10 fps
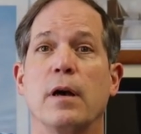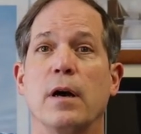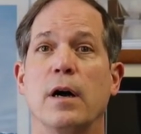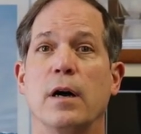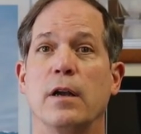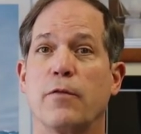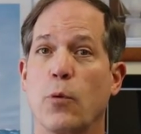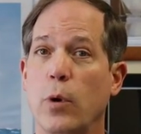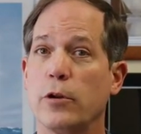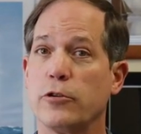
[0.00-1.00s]
Uh, if
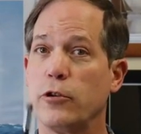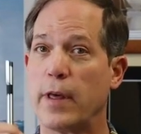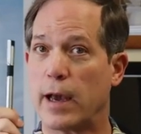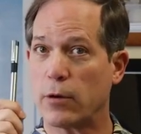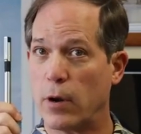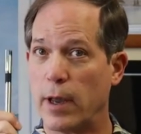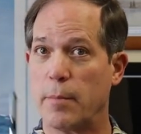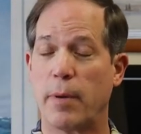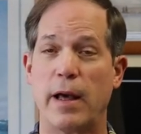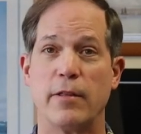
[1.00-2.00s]
you're willing to do that, go ahead
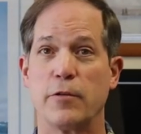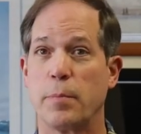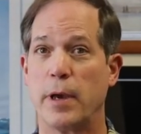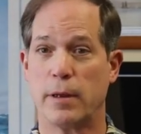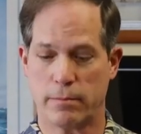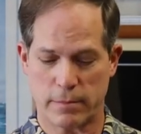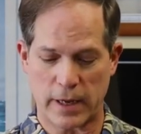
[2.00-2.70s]
and buy this pen.